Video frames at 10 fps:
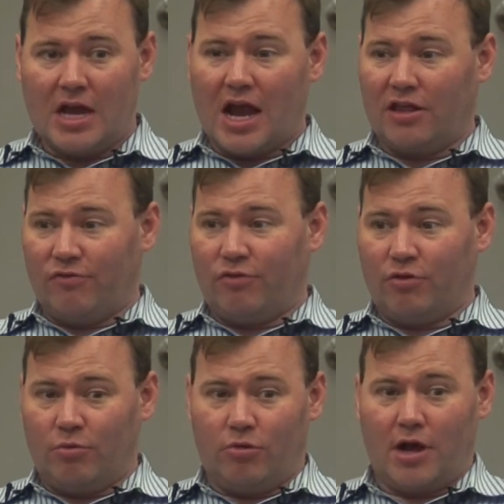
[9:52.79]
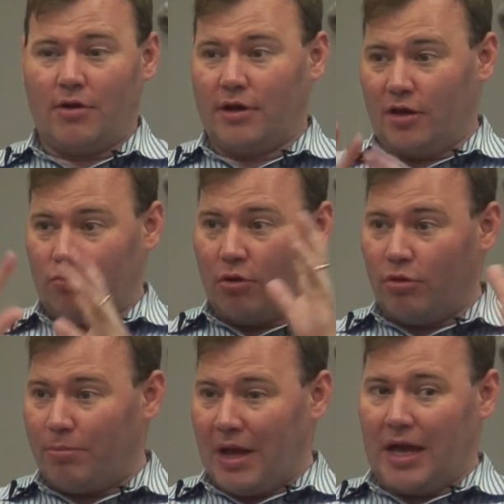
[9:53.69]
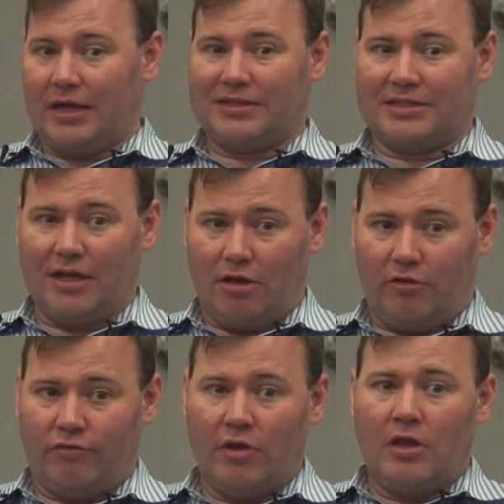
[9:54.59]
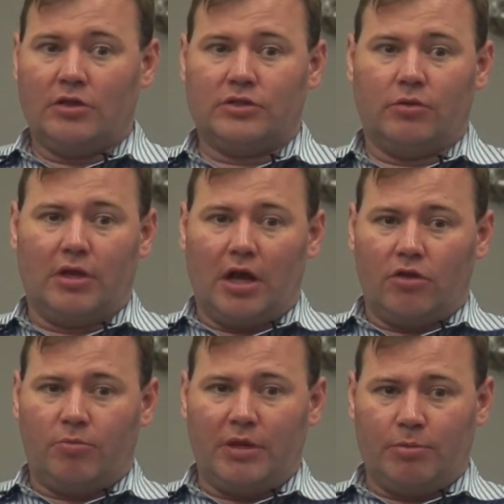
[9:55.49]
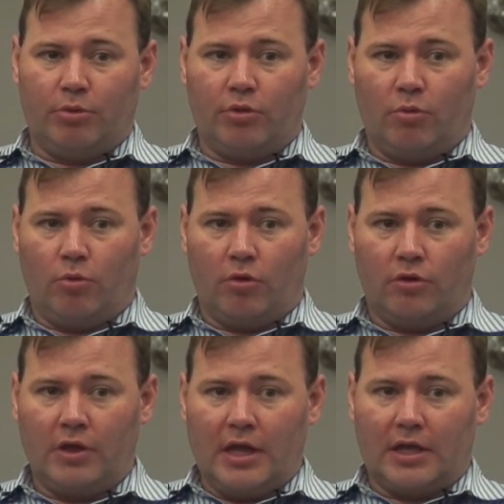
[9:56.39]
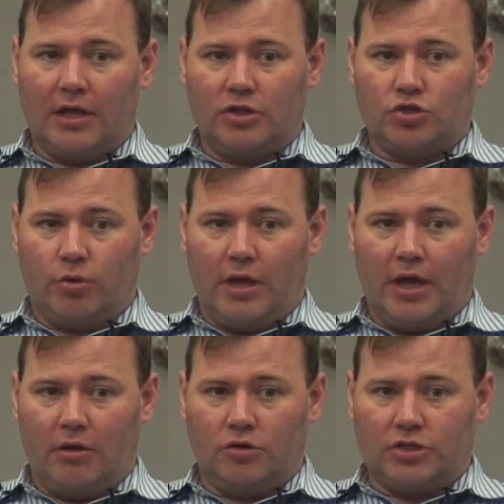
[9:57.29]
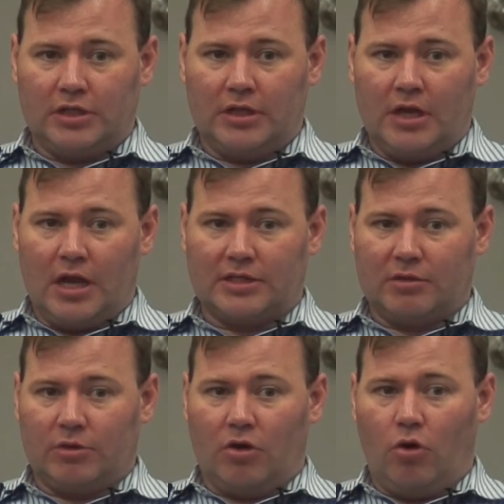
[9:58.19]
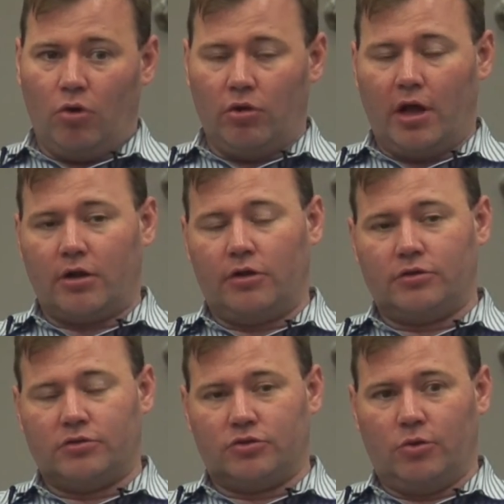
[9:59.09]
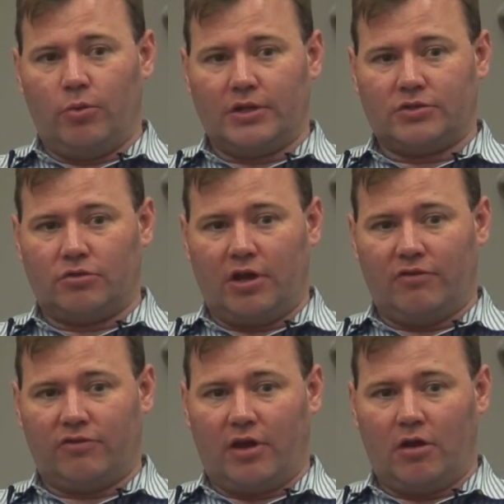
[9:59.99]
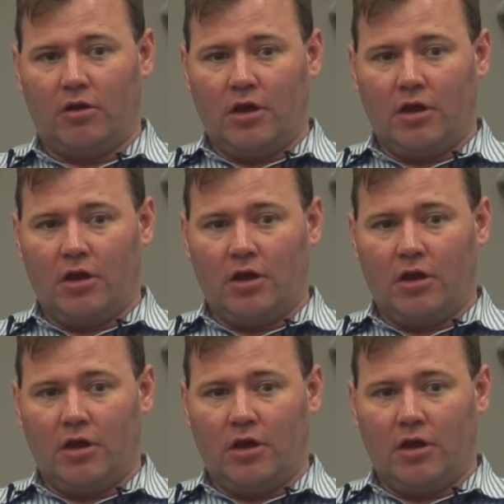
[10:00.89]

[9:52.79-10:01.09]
And then, furthermore, how can I grow the pie itself so that other people in the world can enjoy energy at something a whole lot closer to a Western lifestyle?